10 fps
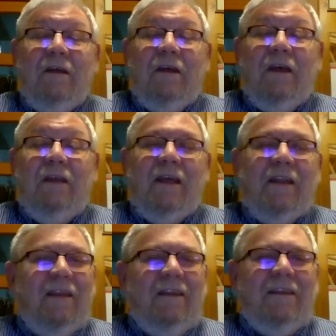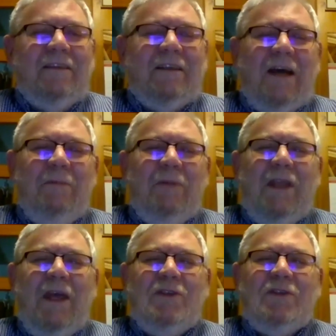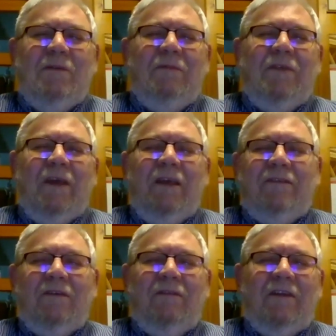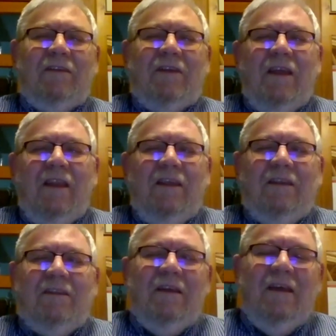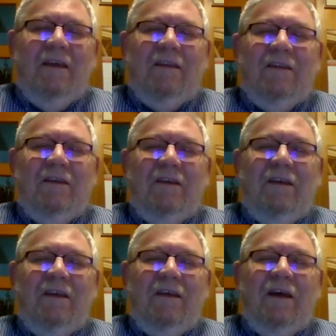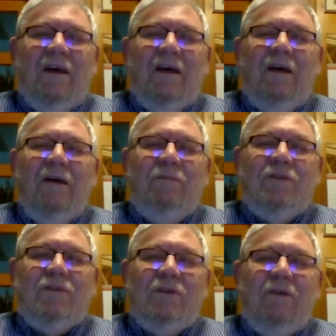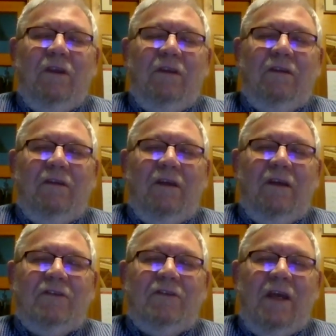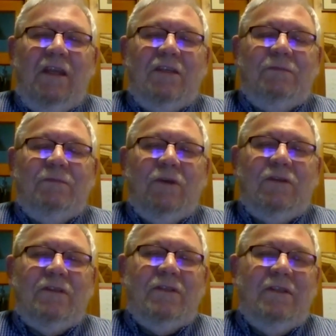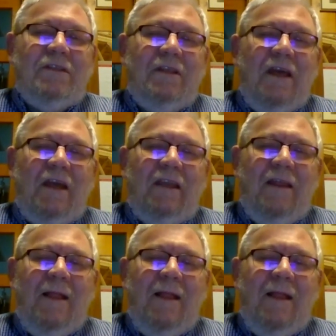And that I think it's a combination of things here that's kind of hit the Brazilian Chinese purchases, and that